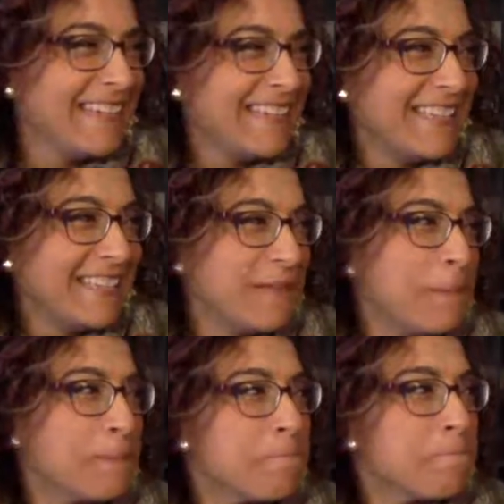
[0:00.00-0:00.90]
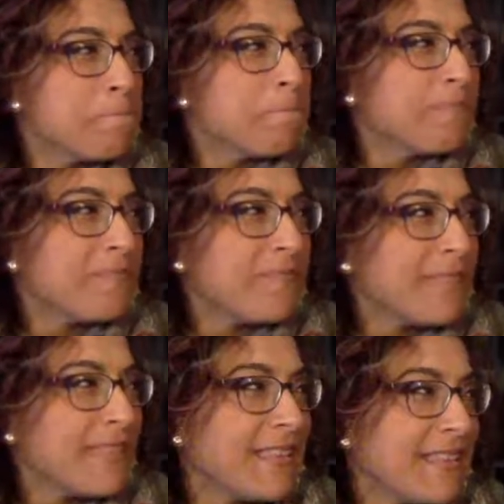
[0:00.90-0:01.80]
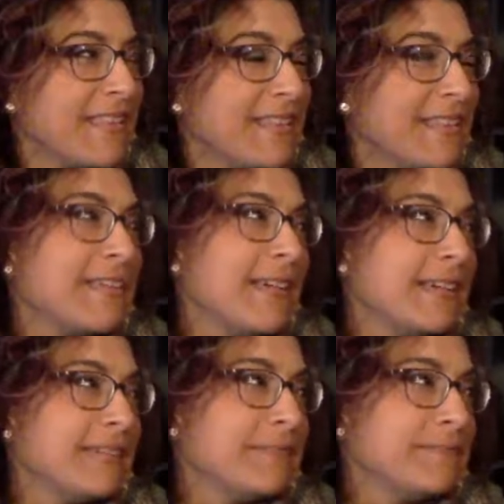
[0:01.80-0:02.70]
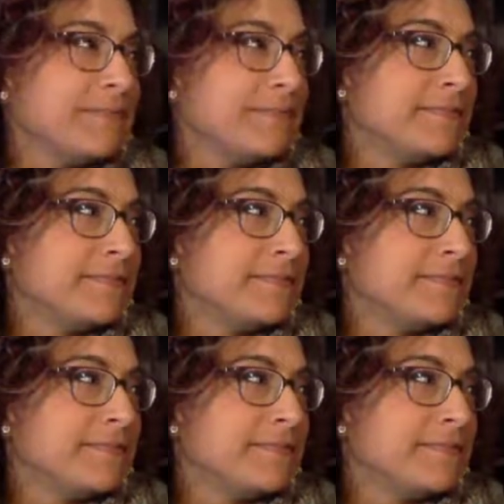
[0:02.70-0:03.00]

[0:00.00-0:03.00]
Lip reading: (not speaking)